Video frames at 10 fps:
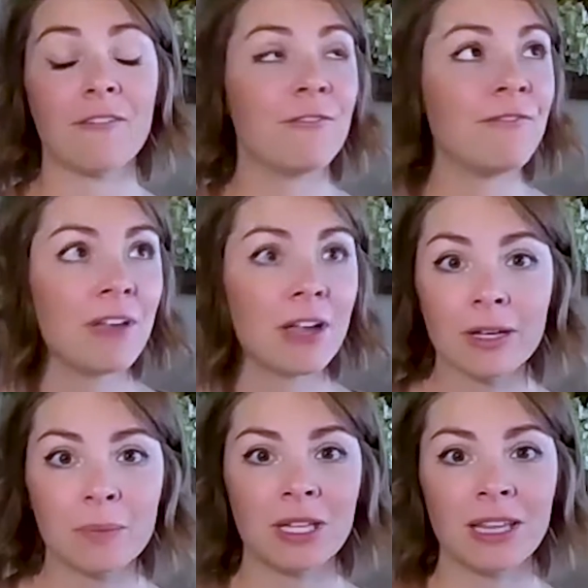a
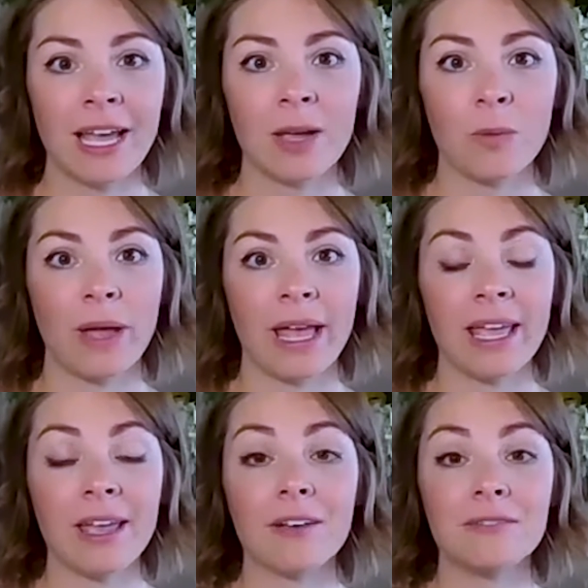very polite
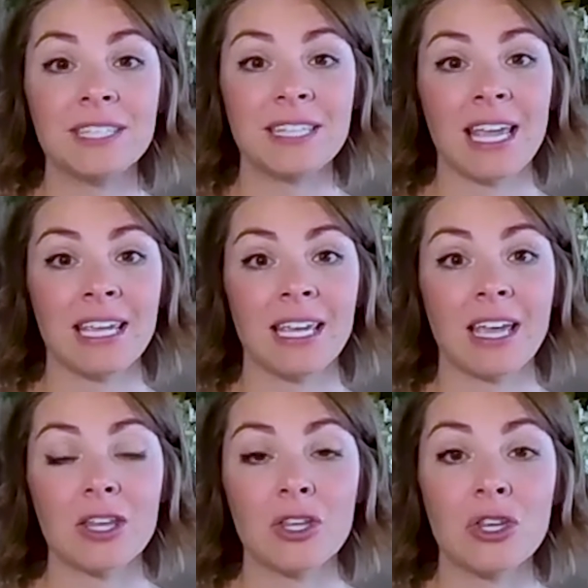way of
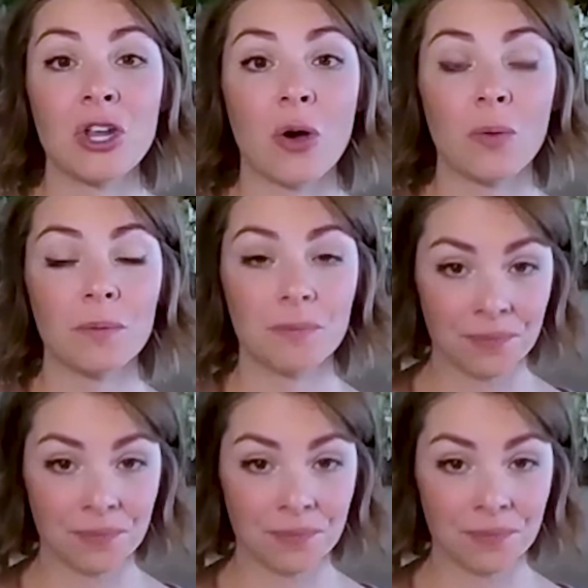saying no.